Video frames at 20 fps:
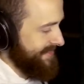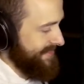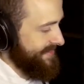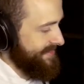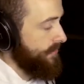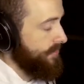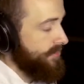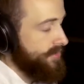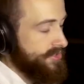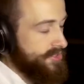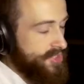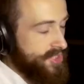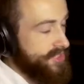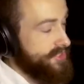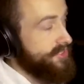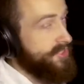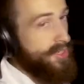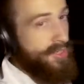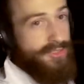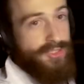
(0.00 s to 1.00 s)
oh, well, it
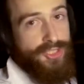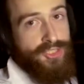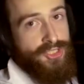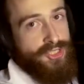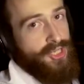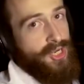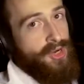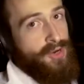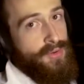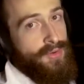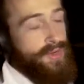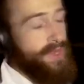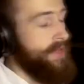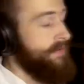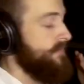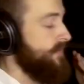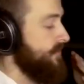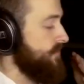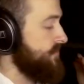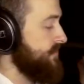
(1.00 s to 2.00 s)
just goes to show,
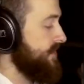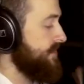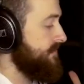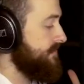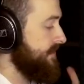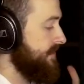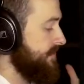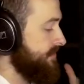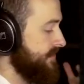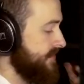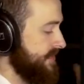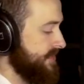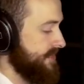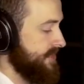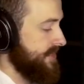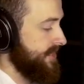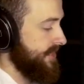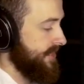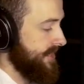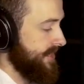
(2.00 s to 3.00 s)
if your generator gets
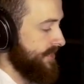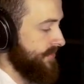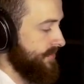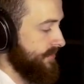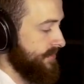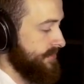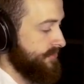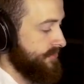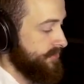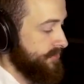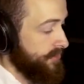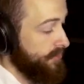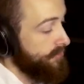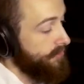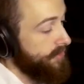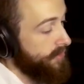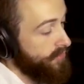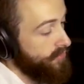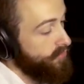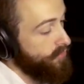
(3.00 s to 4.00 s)
cut out and you're
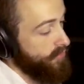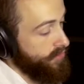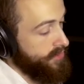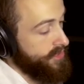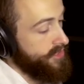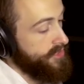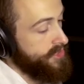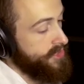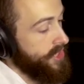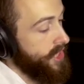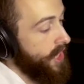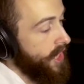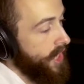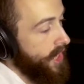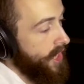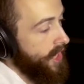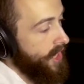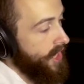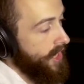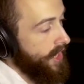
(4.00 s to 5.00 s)
alone in the woods,
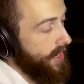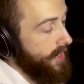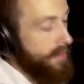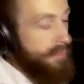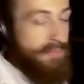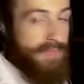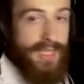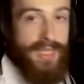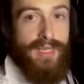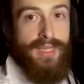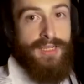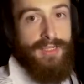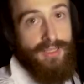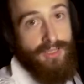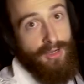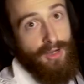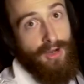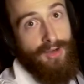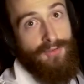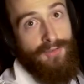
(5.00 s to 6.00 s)

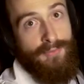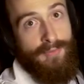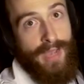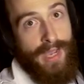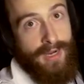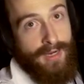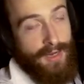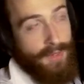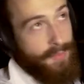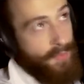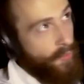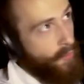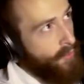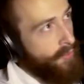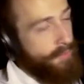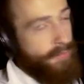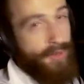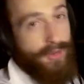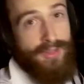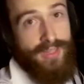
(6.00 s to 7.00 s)
immediately call for backup
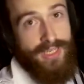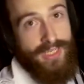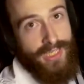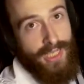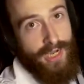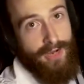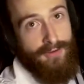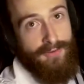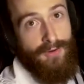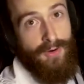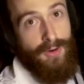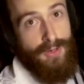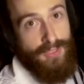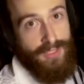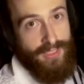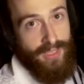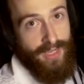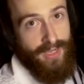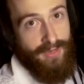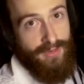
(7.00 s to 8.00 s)
or burn the entire
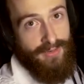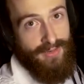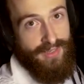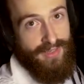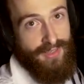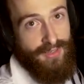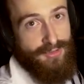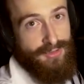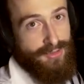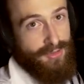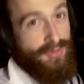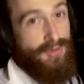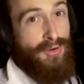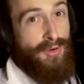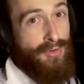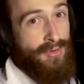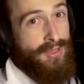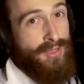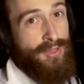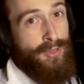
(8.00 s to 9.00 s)
forest down. Those are
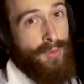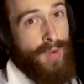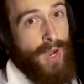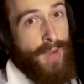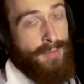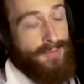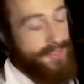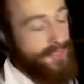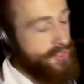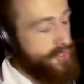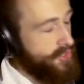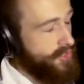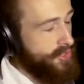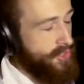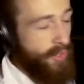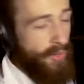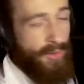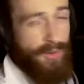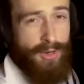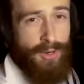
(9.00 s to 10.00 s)
your only two options.
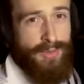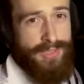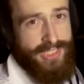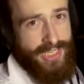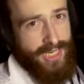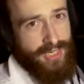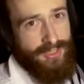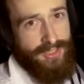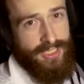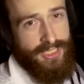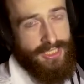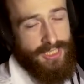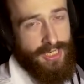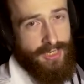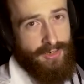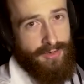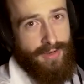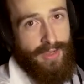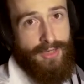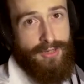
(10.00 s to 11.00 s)
Don't go and check on the
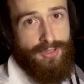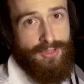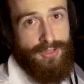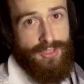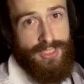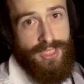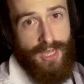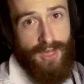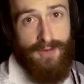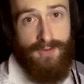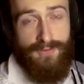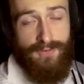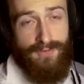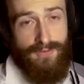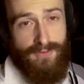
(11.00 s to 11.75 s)
generator yourself.